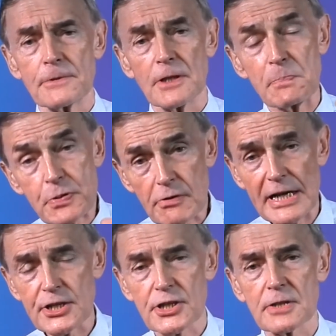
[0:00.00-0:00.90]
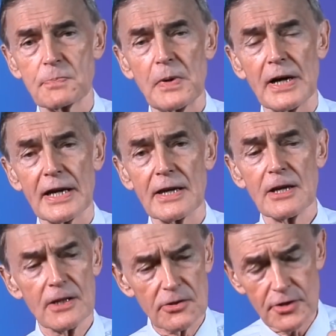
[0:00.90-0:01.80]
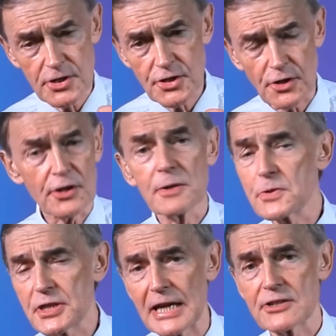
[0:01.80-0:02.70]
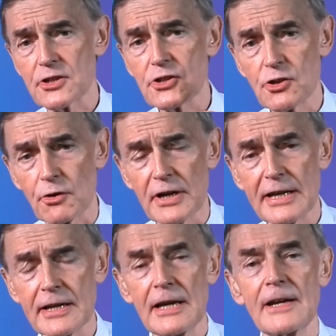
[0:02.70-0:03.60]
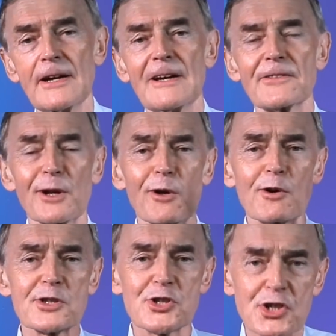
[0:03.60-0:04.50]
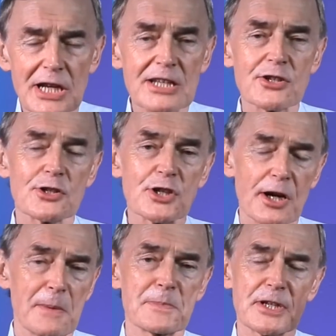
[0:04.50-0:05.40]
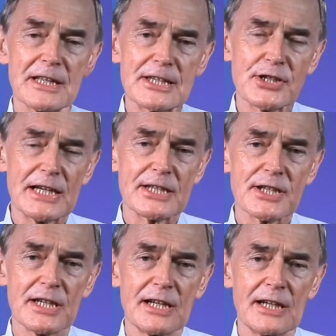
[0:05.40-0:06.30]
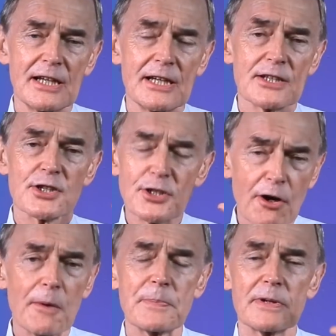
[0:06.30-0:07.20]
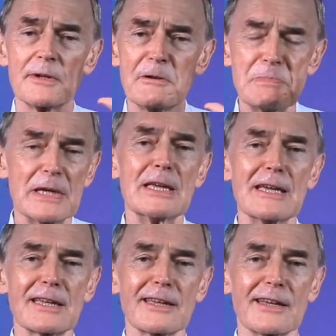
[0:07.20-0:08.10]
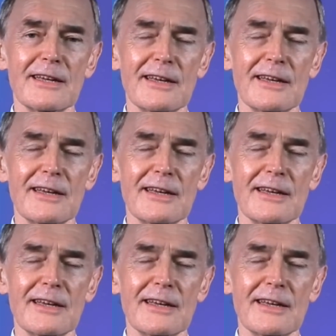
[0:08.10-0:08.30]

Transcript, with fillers: depressed by the circumstances you're in. The Lord Jesus comes and he says, Stop being